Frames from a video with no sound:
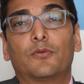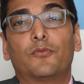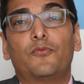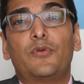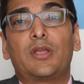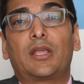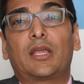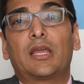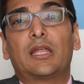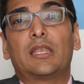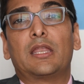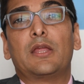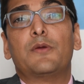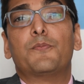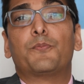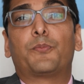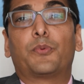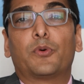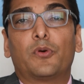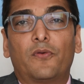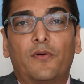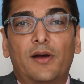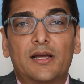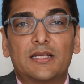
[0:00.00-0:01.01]
we can
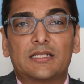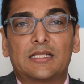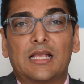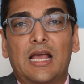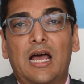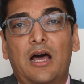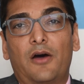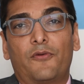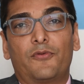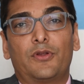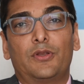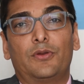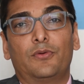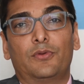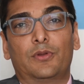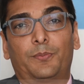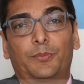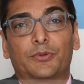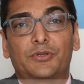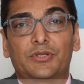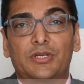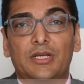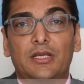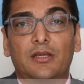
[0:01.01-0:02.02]
improvise how we do the
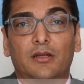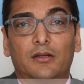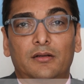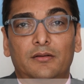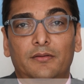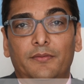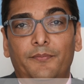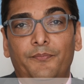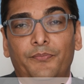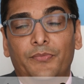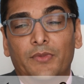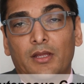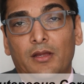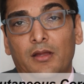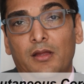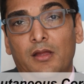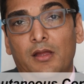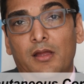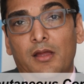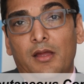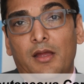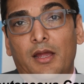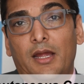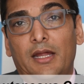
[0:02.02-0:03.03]
procedure.
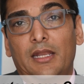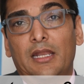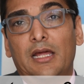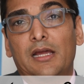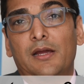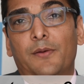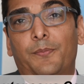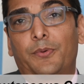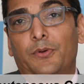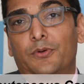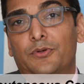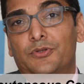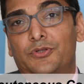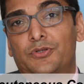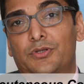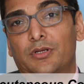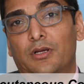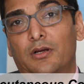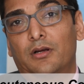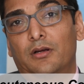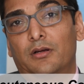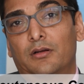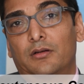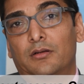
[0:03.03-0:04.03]
And I approached
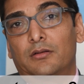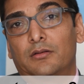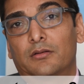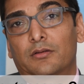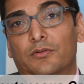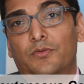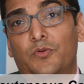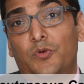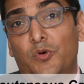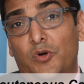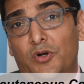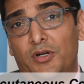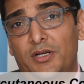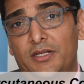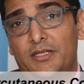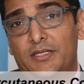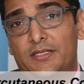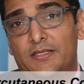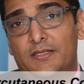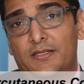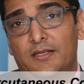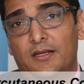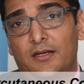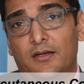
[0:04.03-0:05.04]

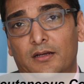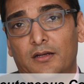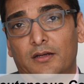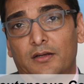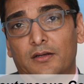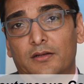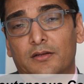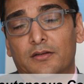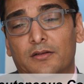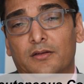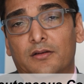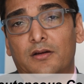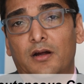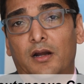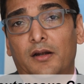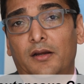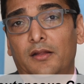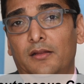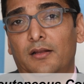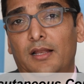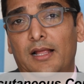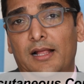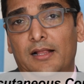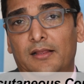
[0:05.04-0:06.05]
Cordis
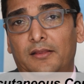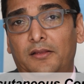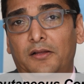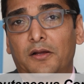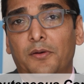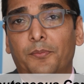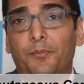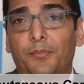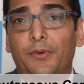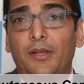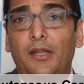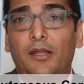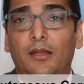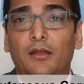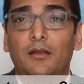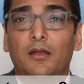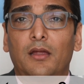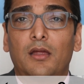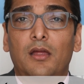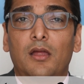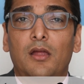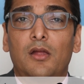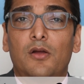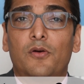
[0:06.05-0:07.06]
Cardinal Health Company
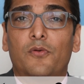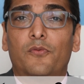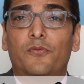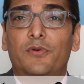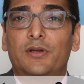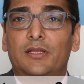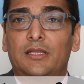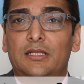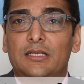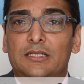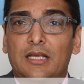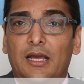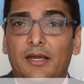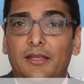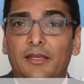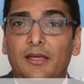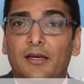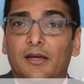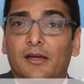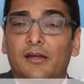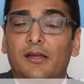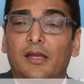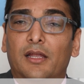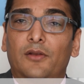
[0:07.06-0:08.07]
with this
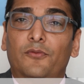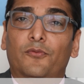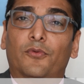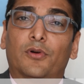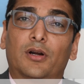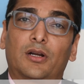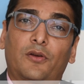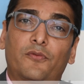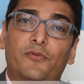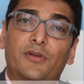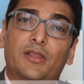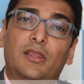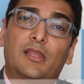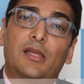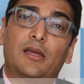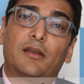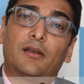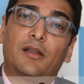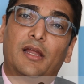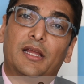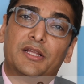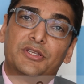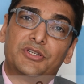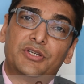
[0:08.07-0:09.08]
idea and worked with
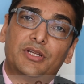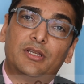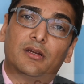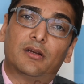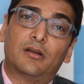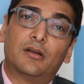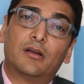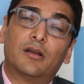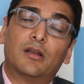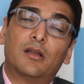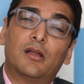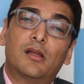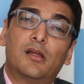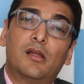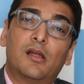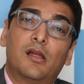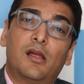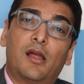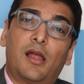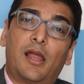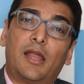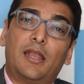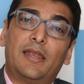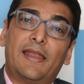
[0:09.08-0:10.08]
their engineer
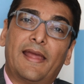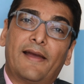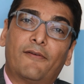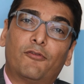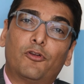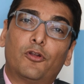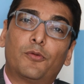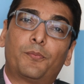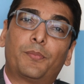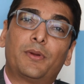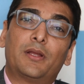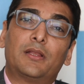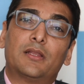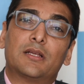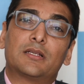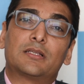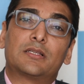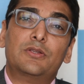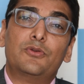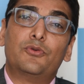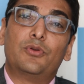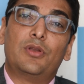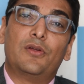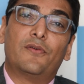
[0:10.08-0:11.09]
in developing
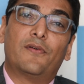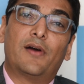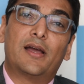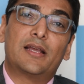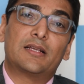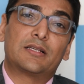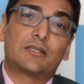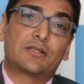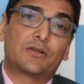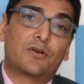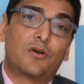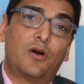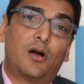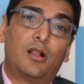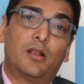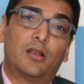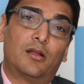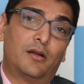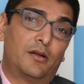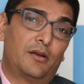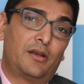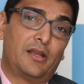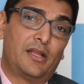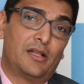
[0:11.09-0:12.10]
this new device
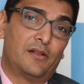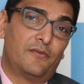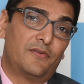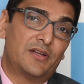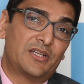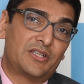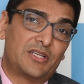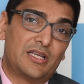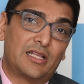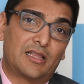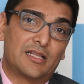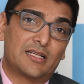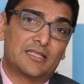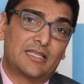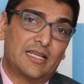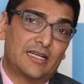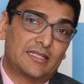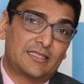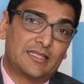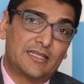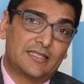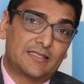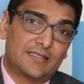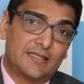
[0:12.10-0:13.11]
called Railway Sheathless
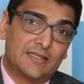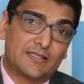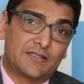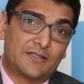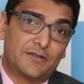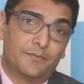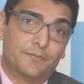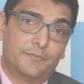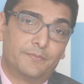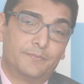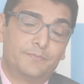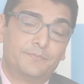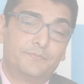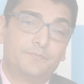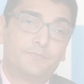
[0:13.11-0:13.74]
Access System.